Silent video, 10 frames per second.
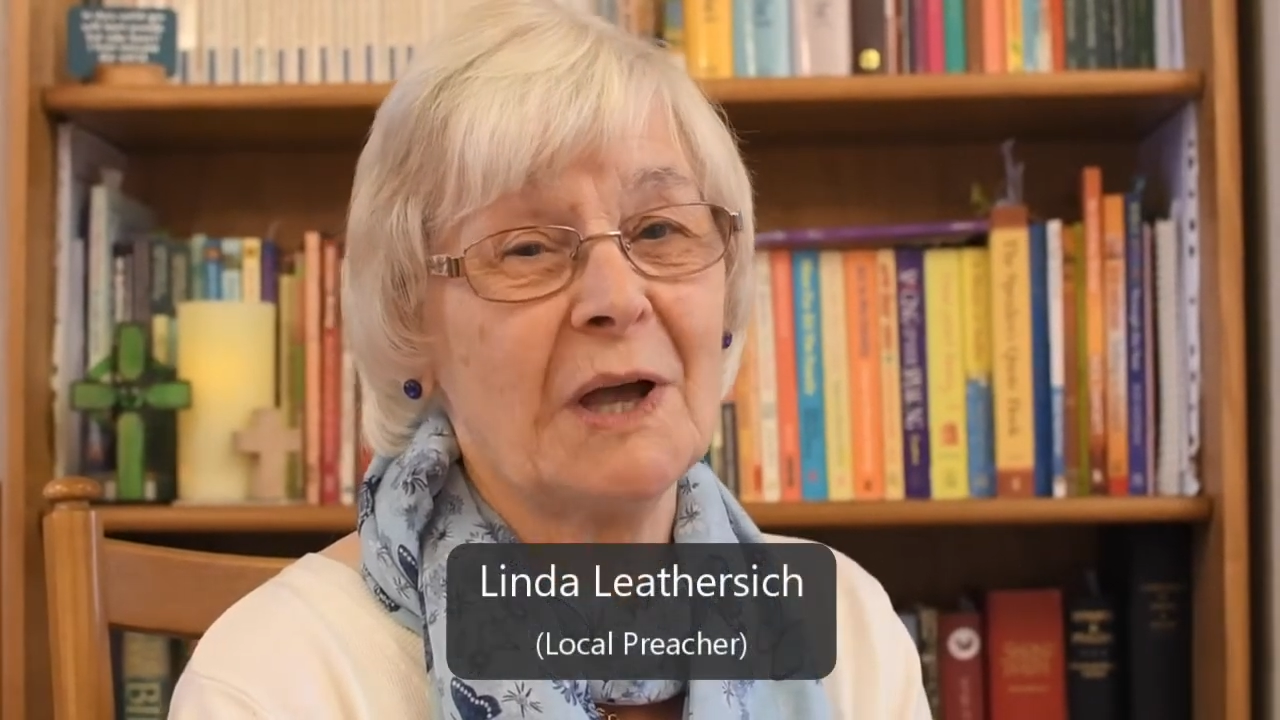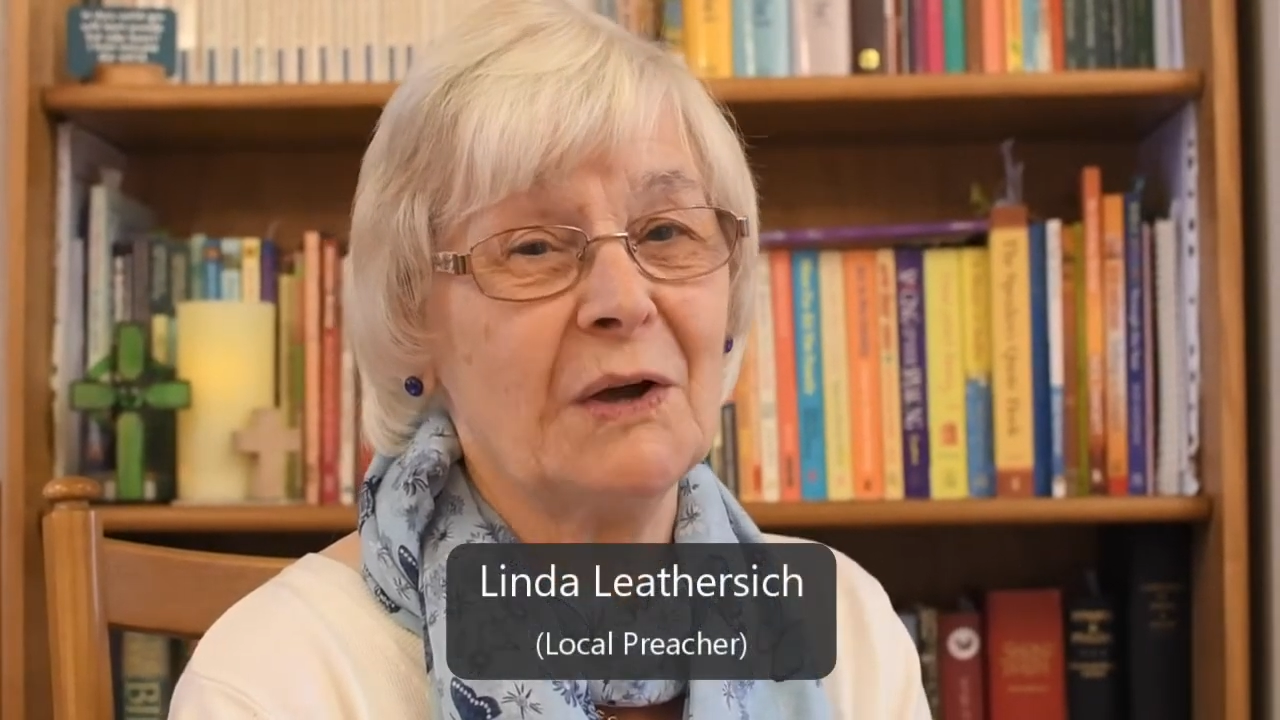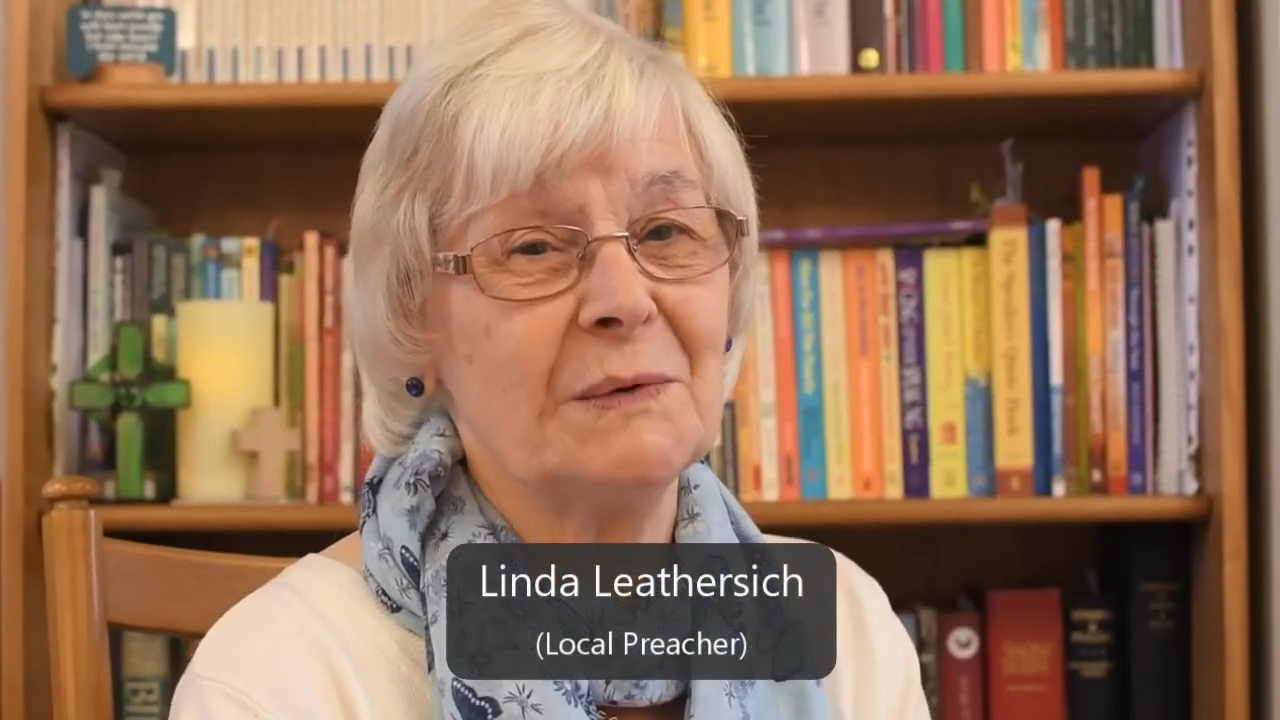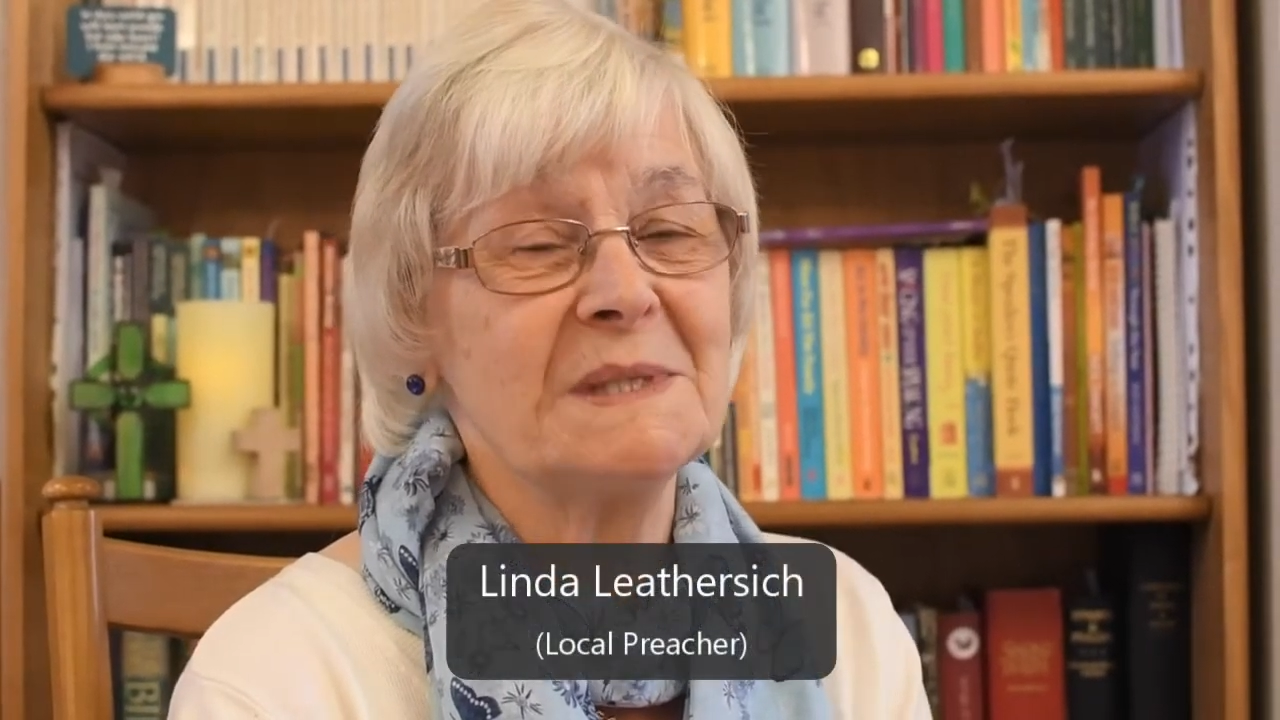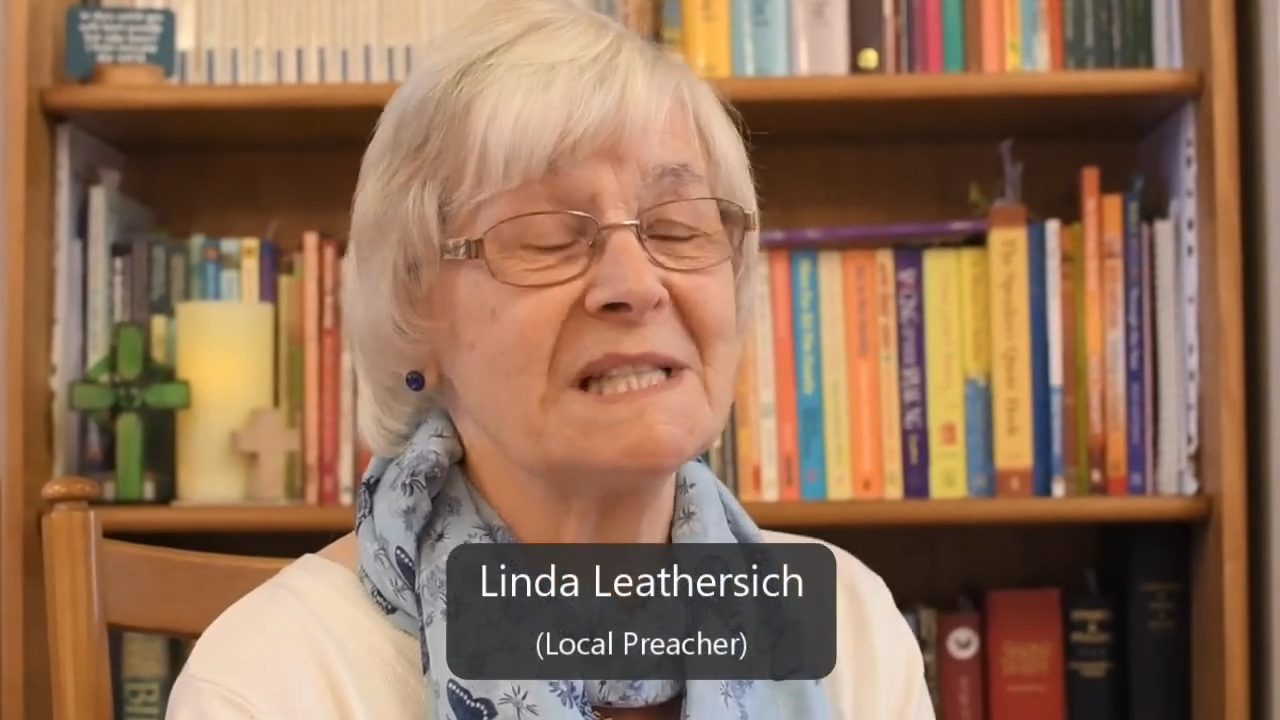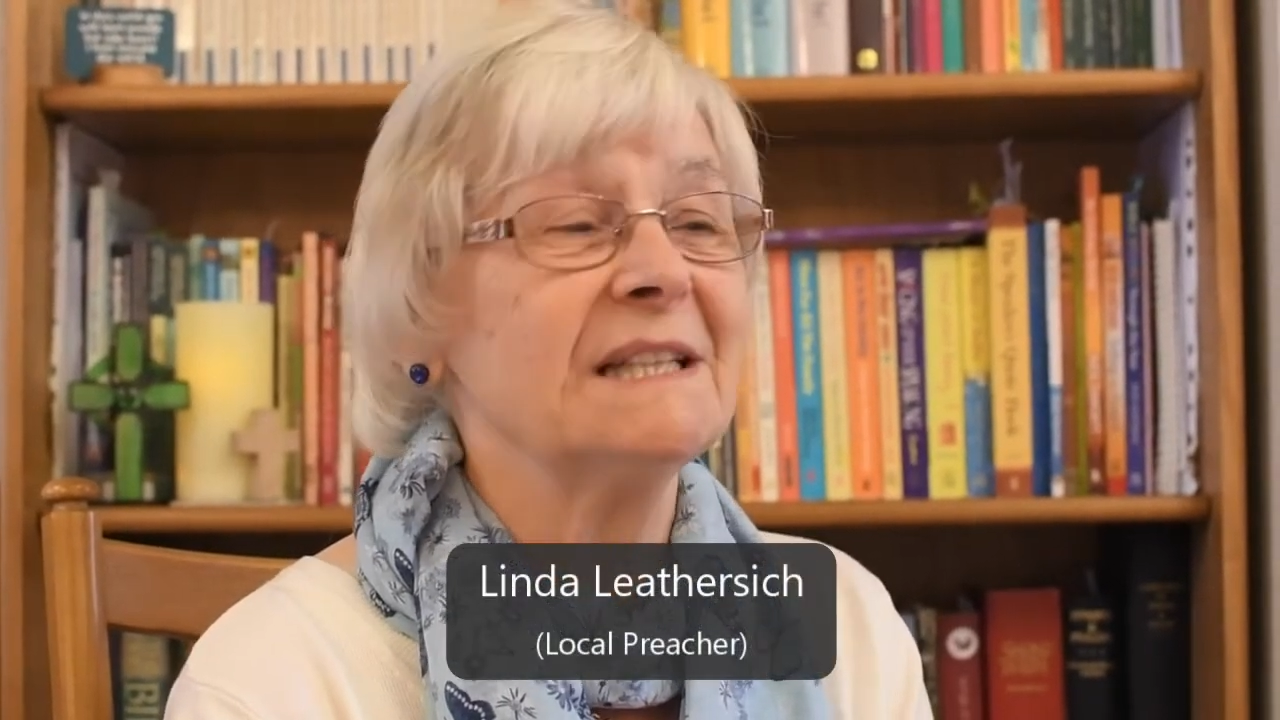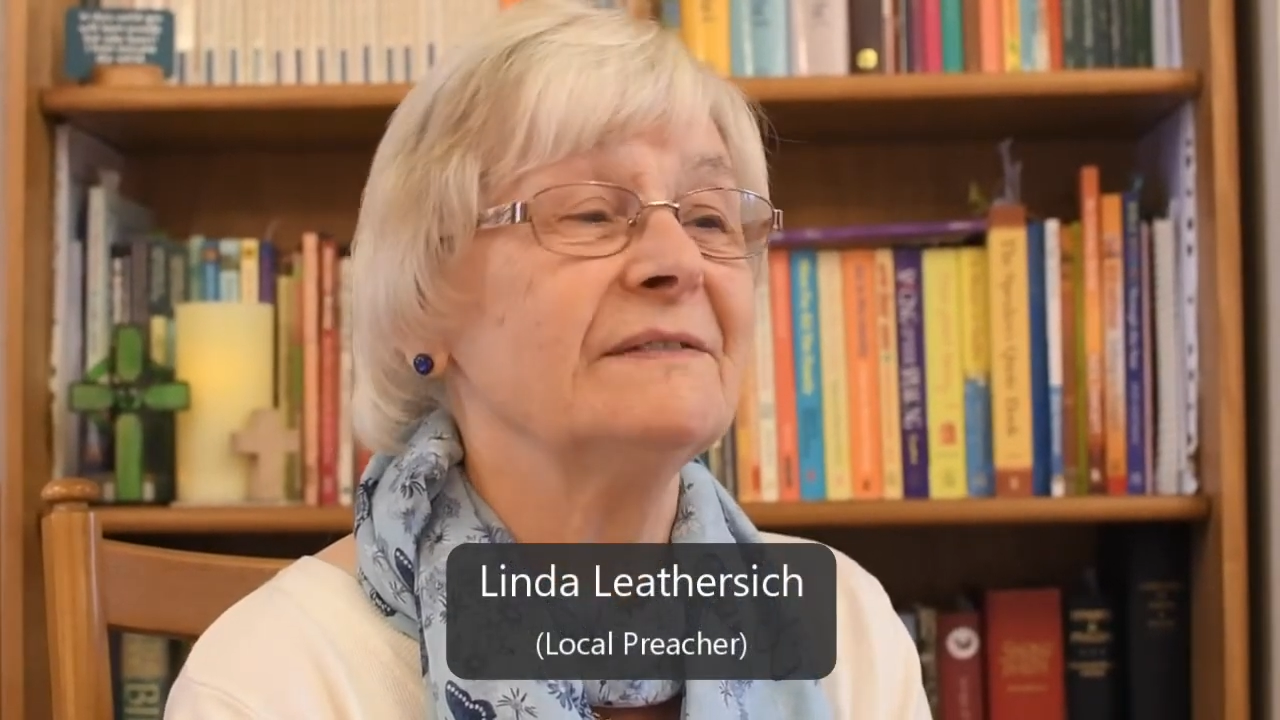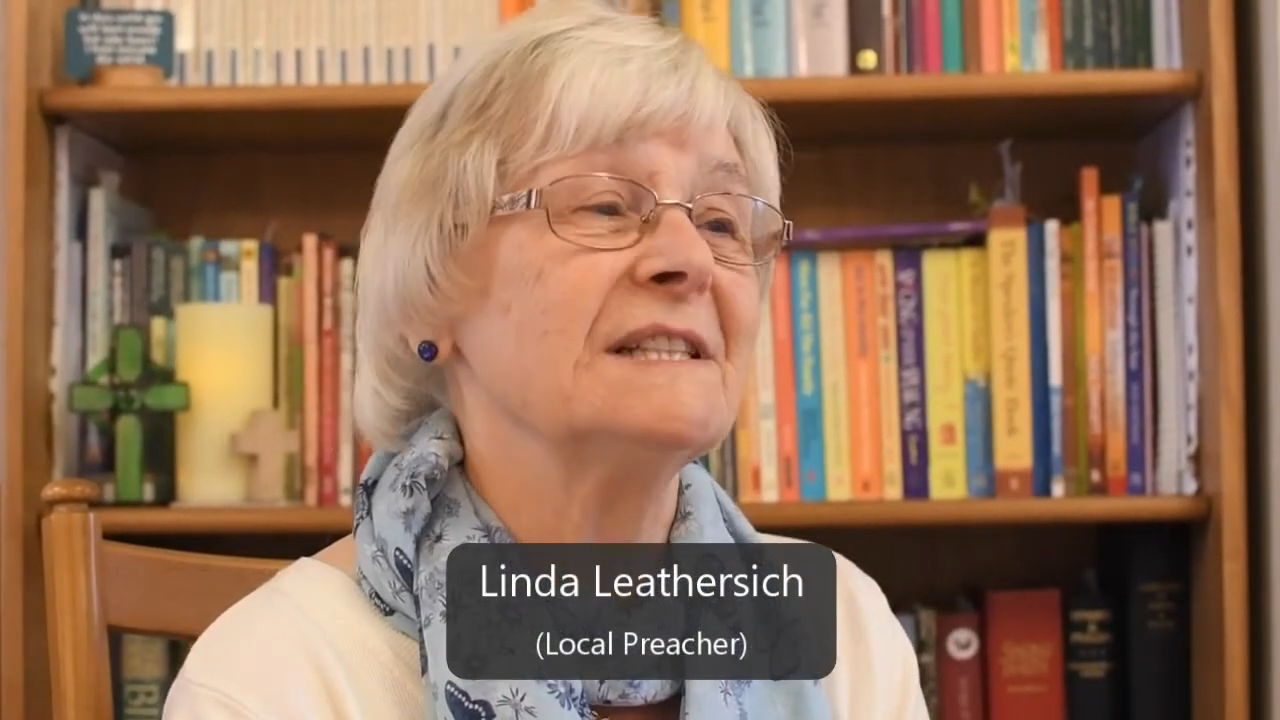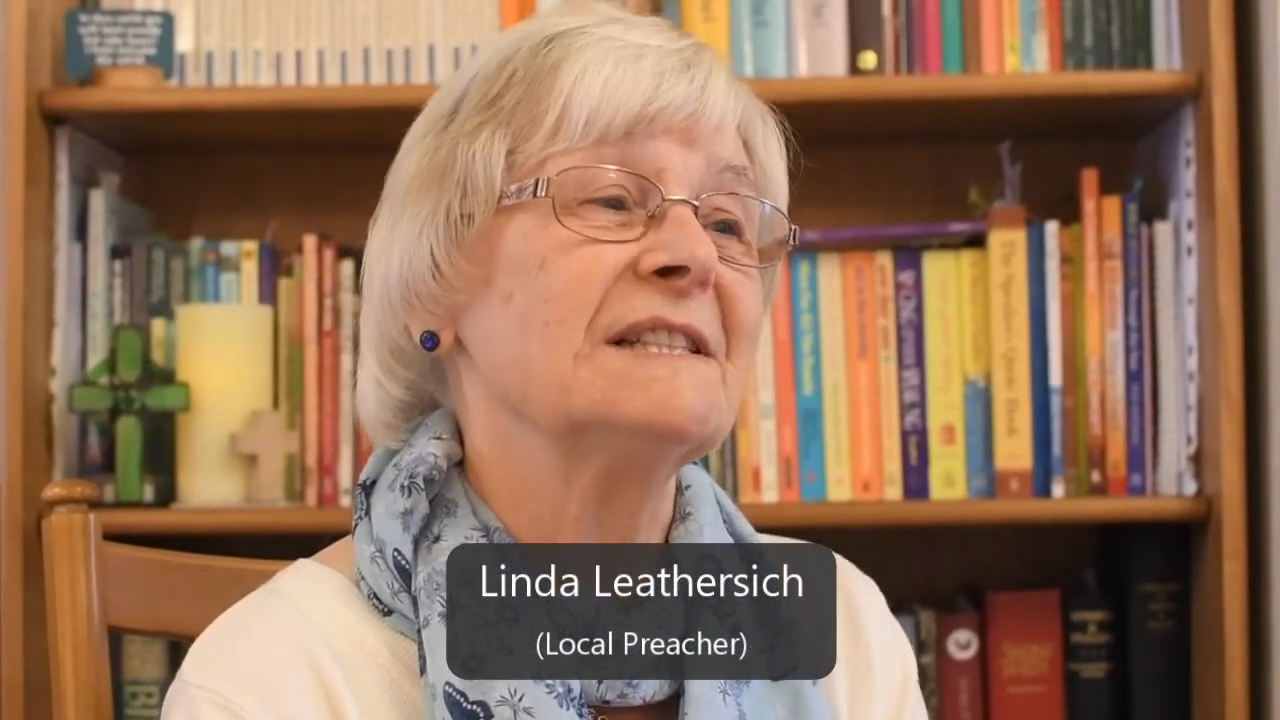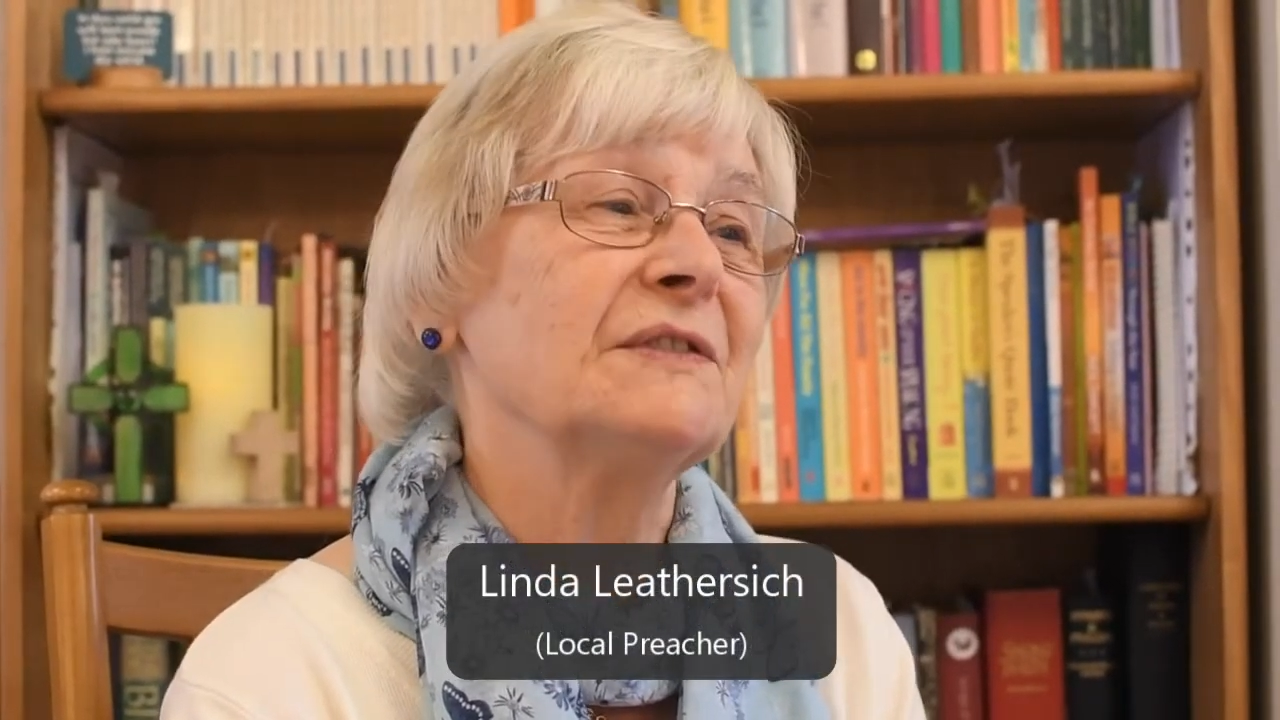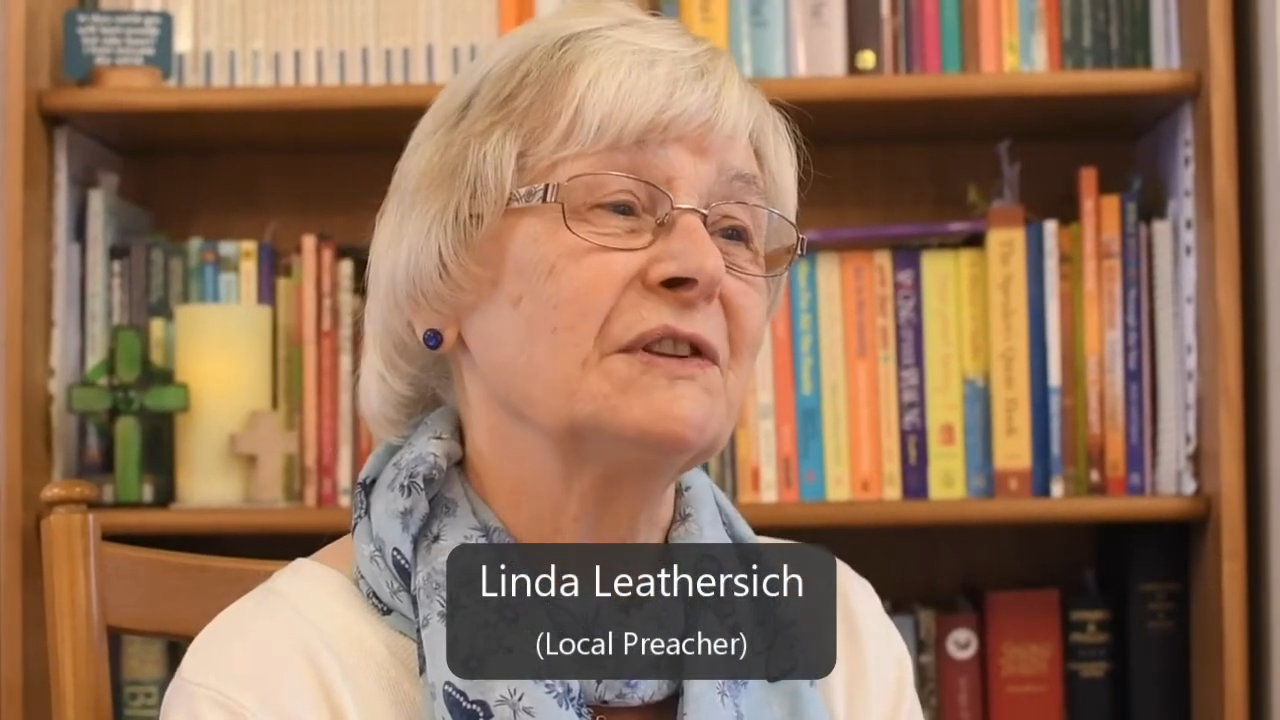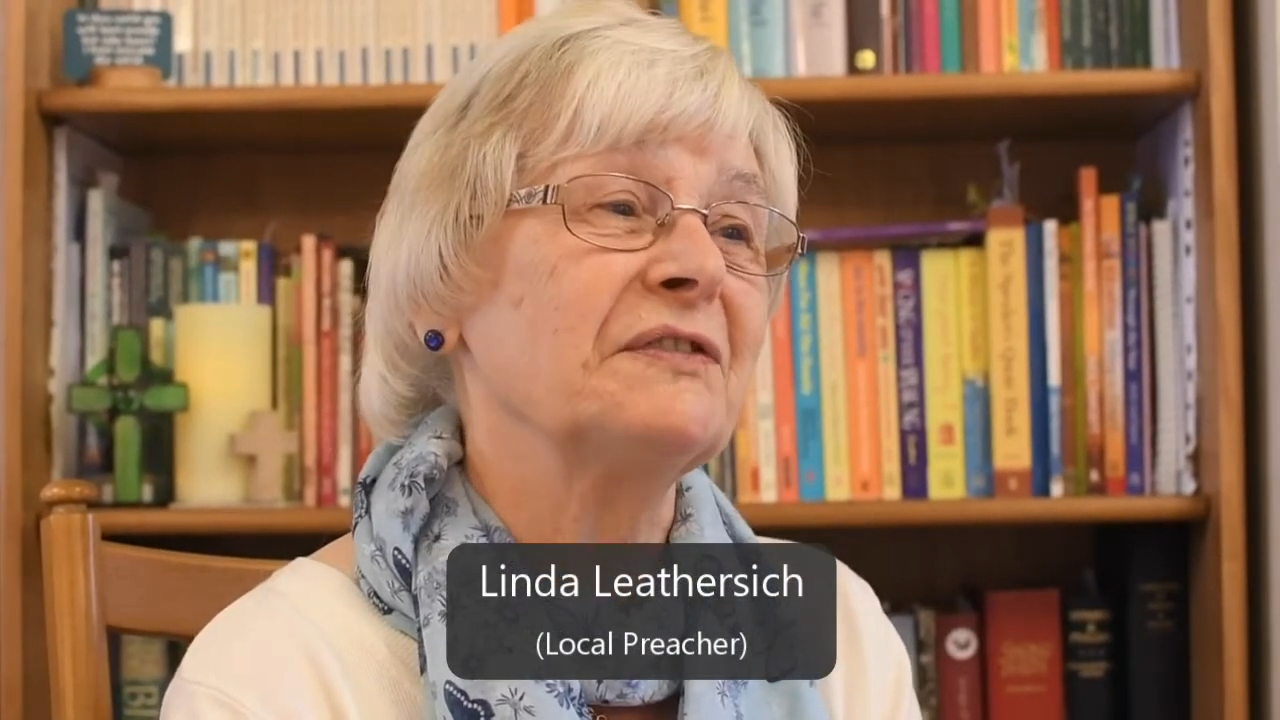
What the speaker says: Home service for the